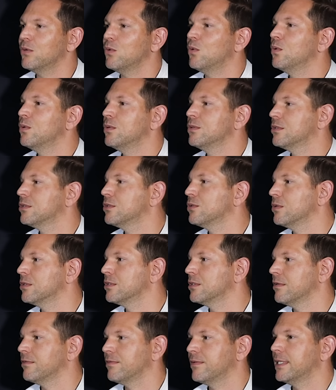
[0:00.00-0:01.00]
all
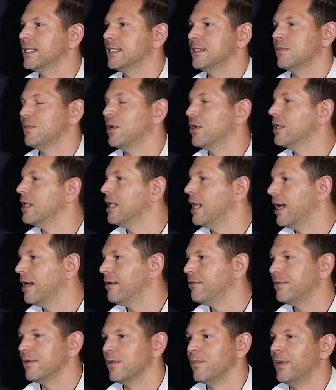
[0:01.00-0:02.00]
sorts of things about
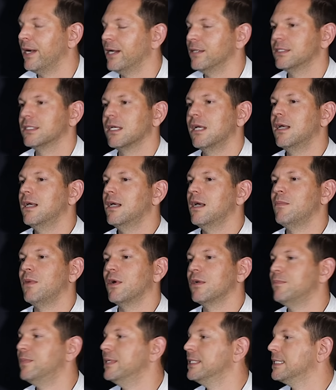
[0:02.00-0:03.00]
life,
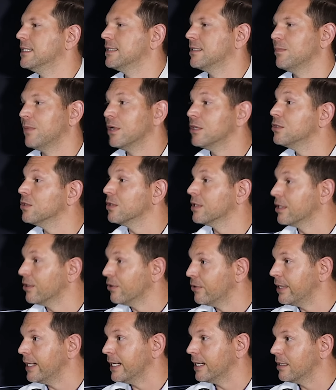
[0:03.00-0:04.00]
about business, about your
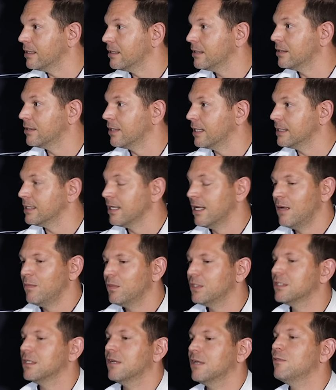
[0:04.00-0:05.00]
career, right?
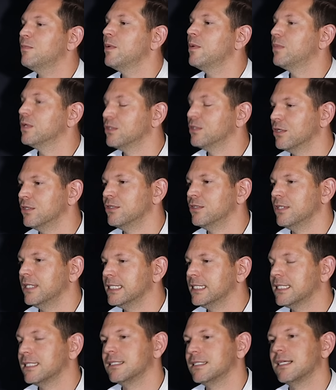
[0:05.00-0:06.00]
Because a lot of people don't do
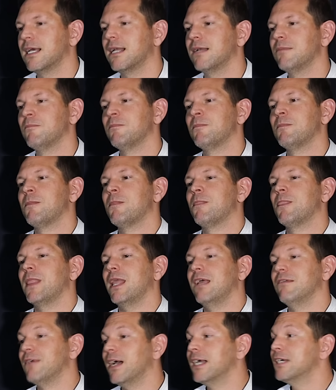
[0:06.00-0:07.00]
these things. And
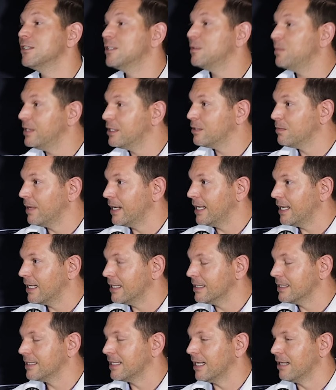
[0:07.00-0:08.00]
if I could speak to my
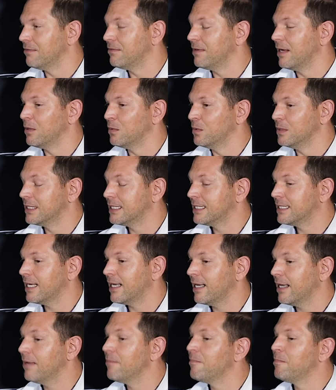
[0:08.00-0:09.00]
younger self, I would
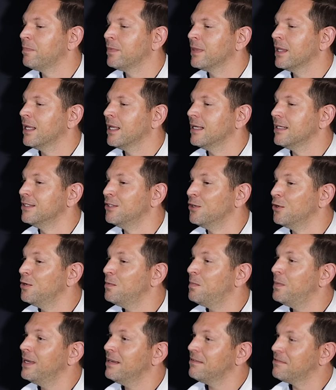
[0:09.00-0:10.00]
say,
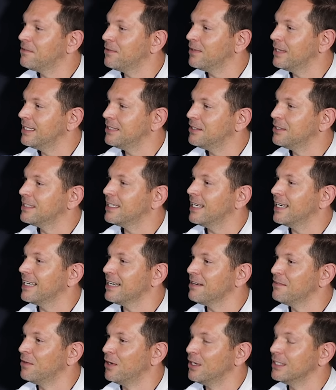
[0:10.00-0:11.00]
don't be afraid to take
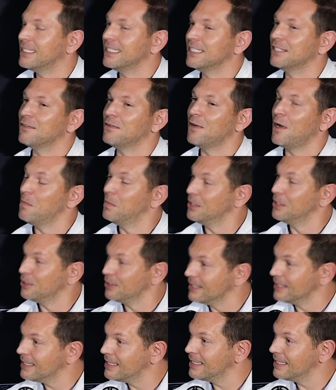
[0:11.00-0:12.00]
advantage of
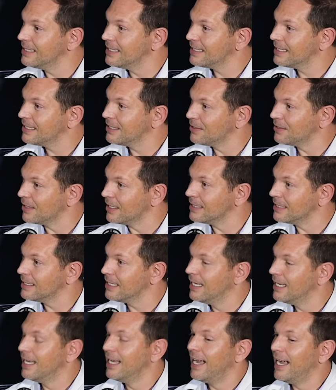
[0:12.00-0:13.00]
opportunities, right?
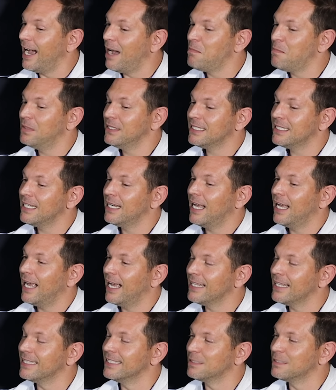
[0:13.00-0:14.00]
Up until I
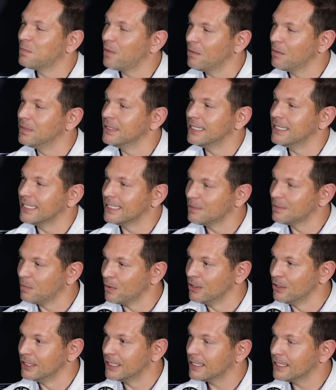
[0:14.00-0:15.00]
had this property
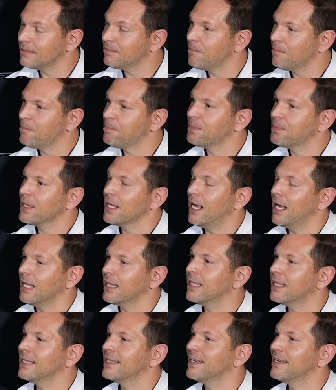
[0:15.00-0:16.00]
exposure, I
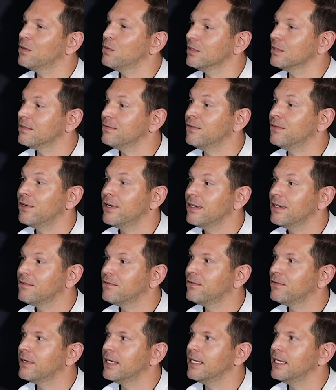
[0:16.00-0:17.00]
think that I was very
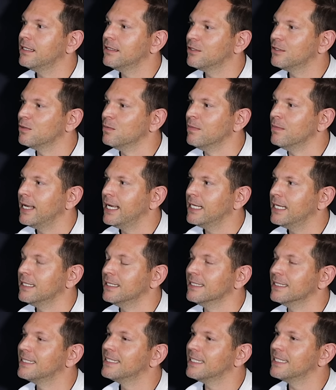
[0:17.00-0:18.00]
afraid to make
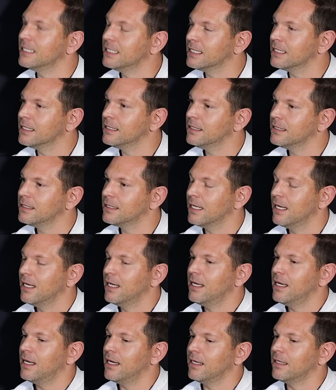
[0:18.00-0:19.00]
decisions
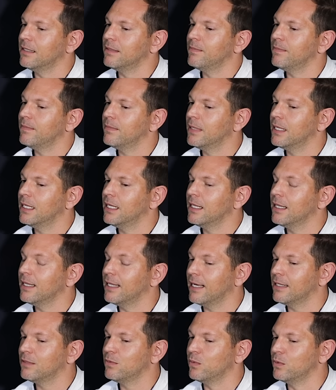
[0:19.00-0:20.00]

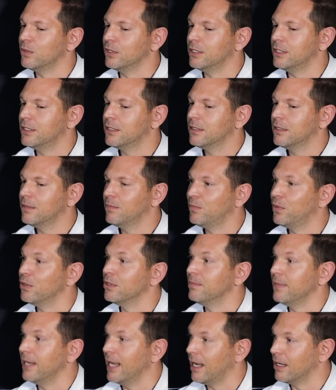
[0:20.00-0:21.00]
that would
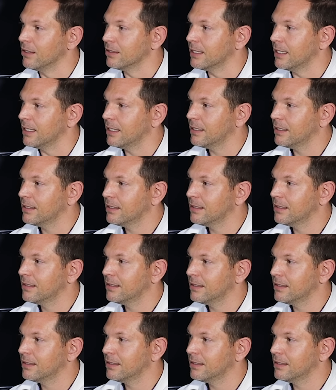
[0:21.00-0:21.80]
put me out there,